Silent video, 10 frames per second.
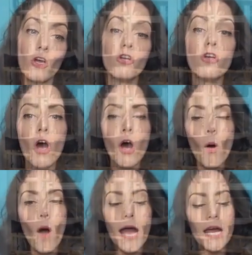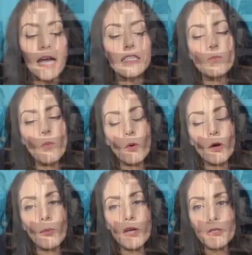No, it's
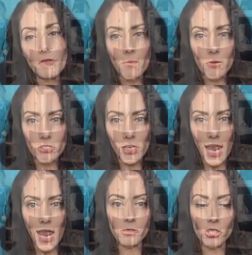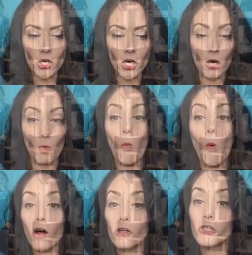more, we do the motion capture
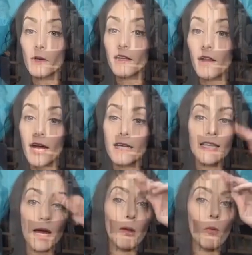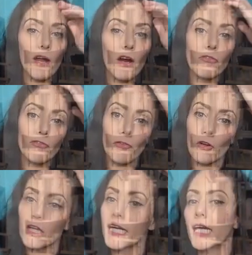while doing the lines. I mean, we are
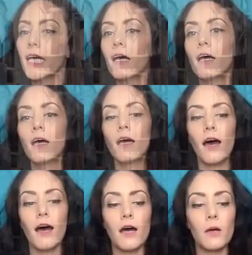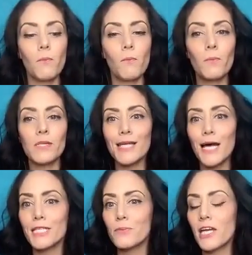fully, um,
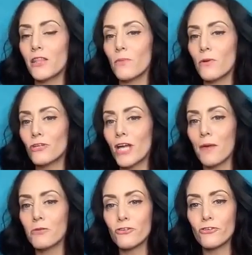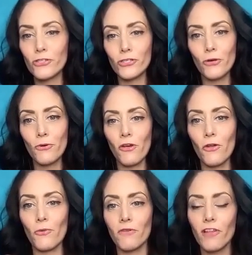besides being in the motion capture suit with all
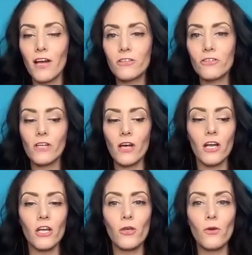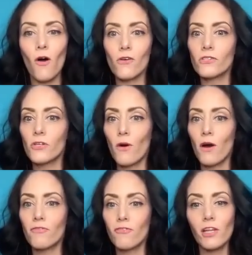the reflectors on it, you also
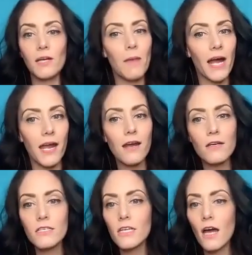are fully mic'd.